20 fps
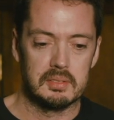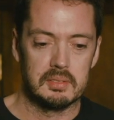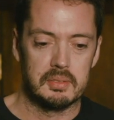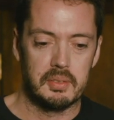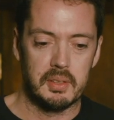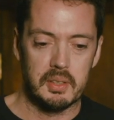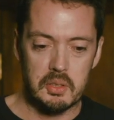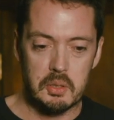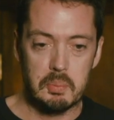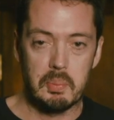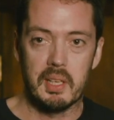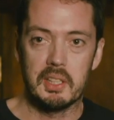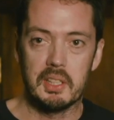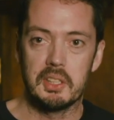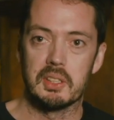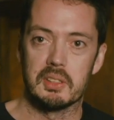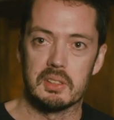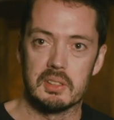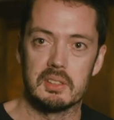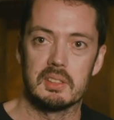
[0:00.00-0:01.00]
feel
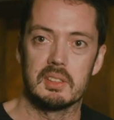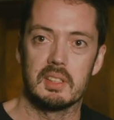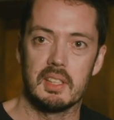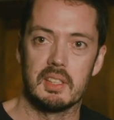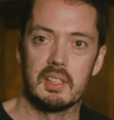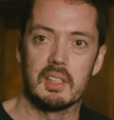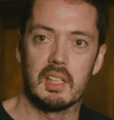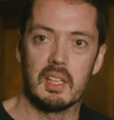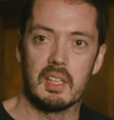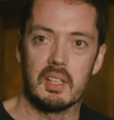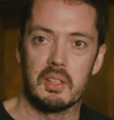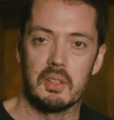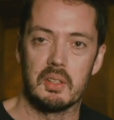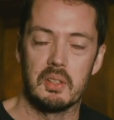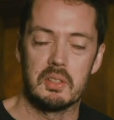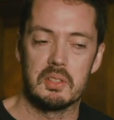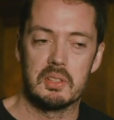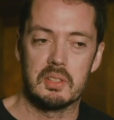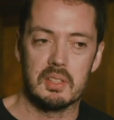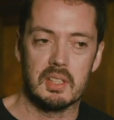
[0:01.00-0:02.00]
special in the
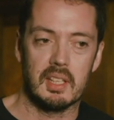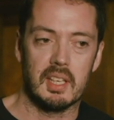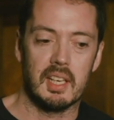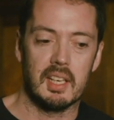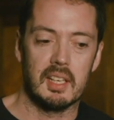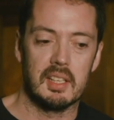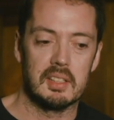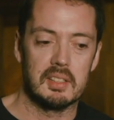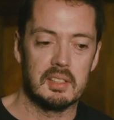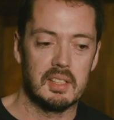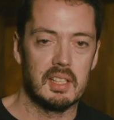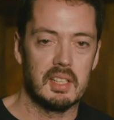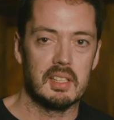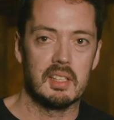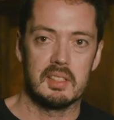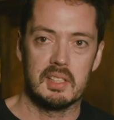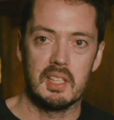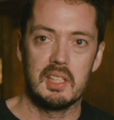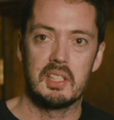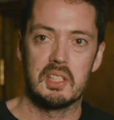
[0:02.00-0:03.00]
clothes, and
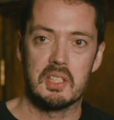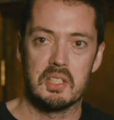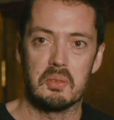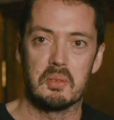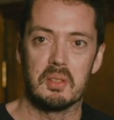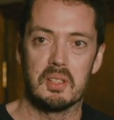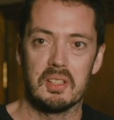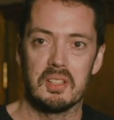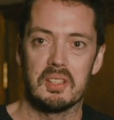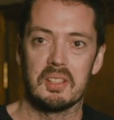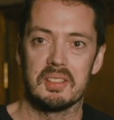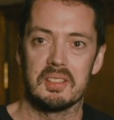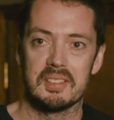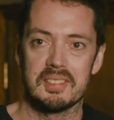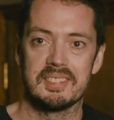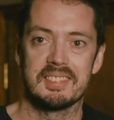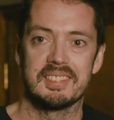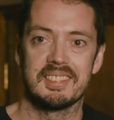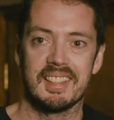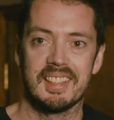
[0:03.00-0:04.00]
it teaches you a lot.
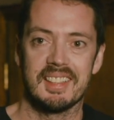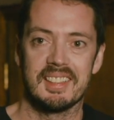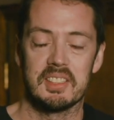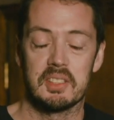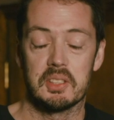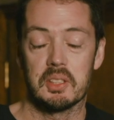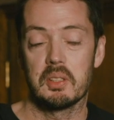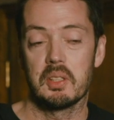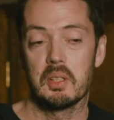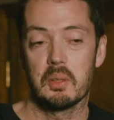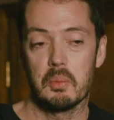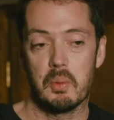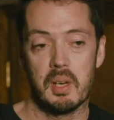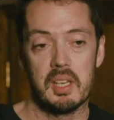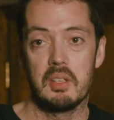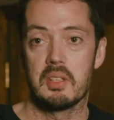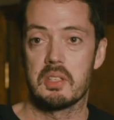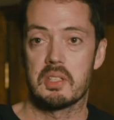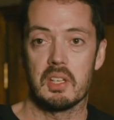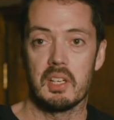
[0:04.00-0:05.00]
And so the way
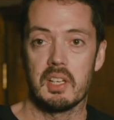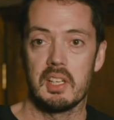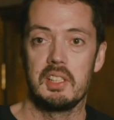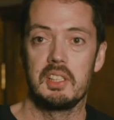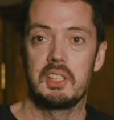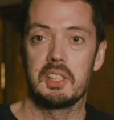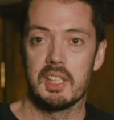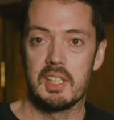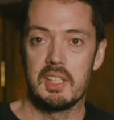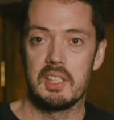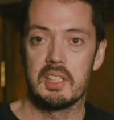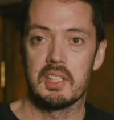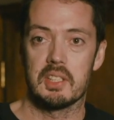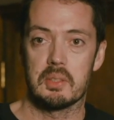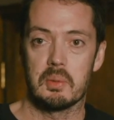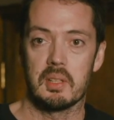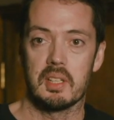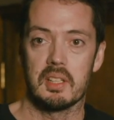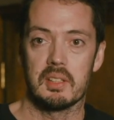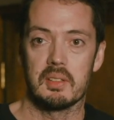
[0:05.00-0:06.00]
you design
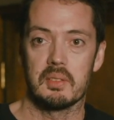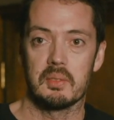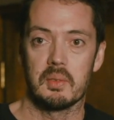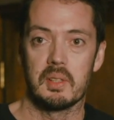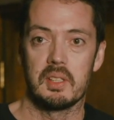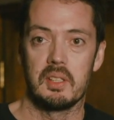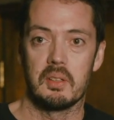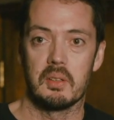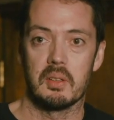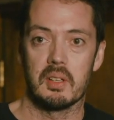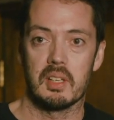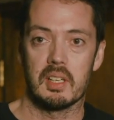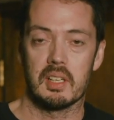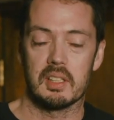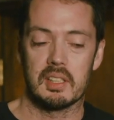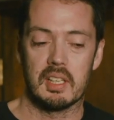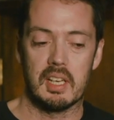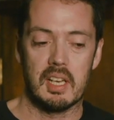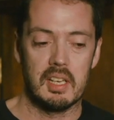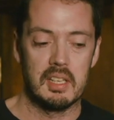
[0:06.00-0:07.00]
changes when you do it
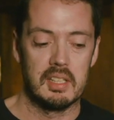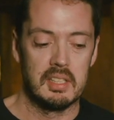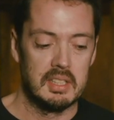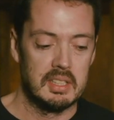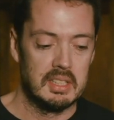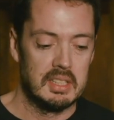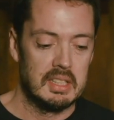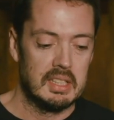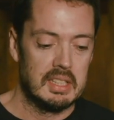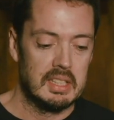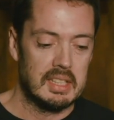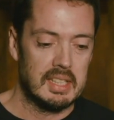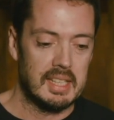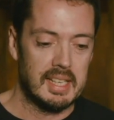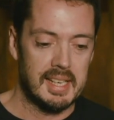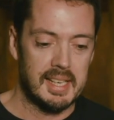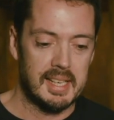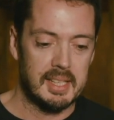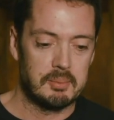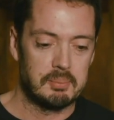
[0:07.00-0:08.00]
like that.
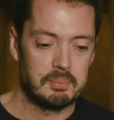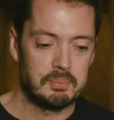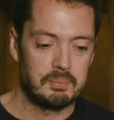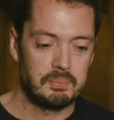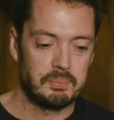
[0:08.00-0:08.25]
I'll